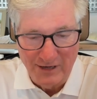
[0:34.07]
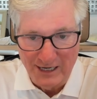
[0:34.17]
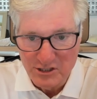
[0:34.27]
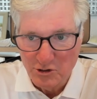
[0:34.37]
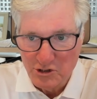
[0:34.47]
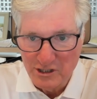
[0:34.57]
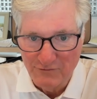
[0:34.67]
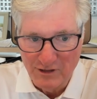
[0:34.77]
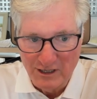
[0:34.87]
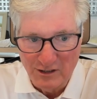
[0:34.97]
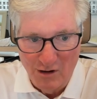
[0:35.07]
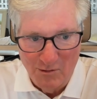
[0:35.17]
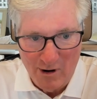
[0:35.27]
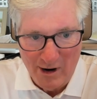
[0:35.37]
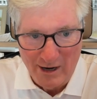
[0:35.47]
financial shift in the
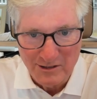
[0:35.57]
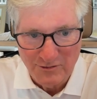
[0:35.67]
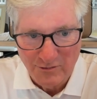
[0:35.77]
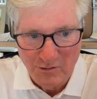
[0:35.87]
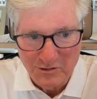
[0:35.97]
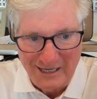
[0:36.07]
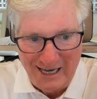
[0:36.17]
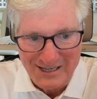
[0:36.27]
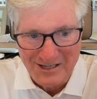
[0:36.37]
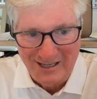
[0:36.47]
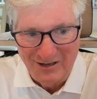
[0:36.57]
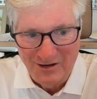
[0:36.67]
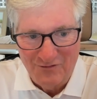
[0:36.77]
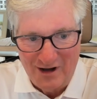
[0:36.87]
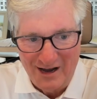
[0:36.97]
global markets, throws
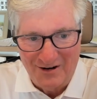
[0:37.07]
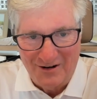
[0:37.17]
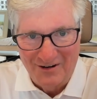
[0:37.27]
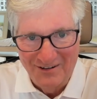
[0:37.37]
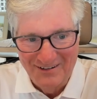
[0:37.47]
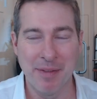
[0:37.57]
gasoline on the fire.